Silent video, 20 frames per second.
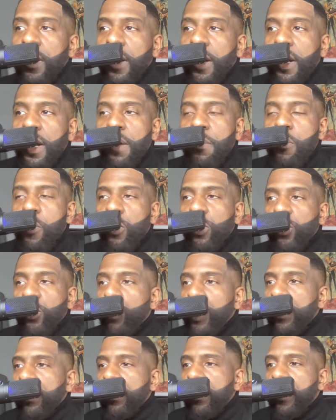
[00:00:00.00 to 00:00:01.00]
More
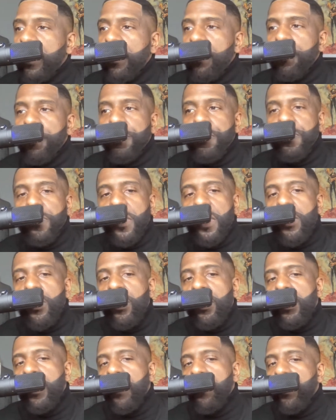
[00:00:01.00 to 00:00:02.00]
dressed up, and
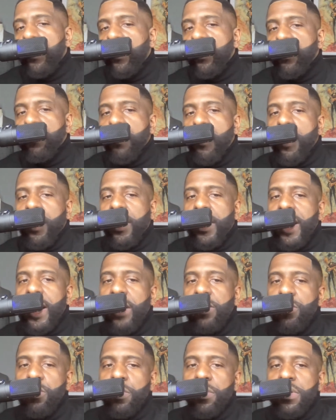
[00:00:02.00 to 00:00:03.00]
you can definitely go smart
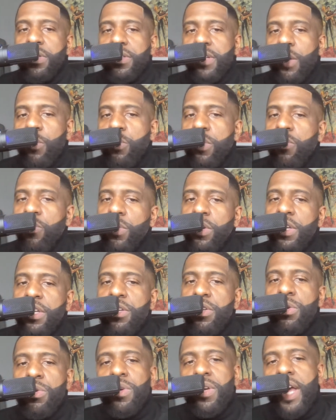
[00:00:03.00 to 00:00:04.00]
casual on this. I wouldn't really
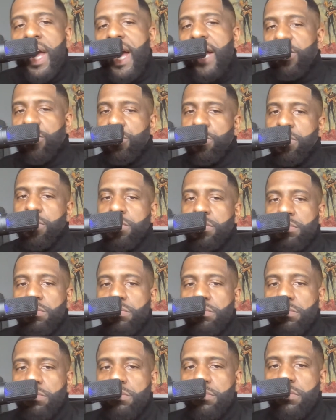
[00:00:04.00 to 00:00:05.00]
do casual.
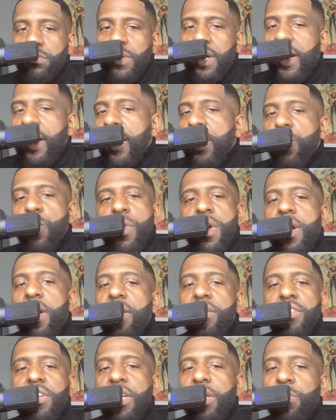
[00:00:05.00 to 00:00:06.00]
I ain't
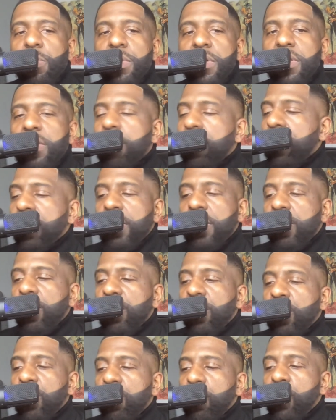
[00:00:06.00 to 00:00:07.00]
wearing jeans with this because it
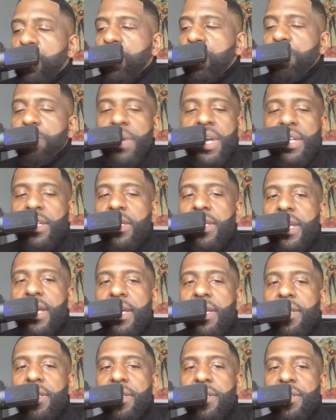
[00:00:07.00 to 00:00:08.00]
deserves more respect than that.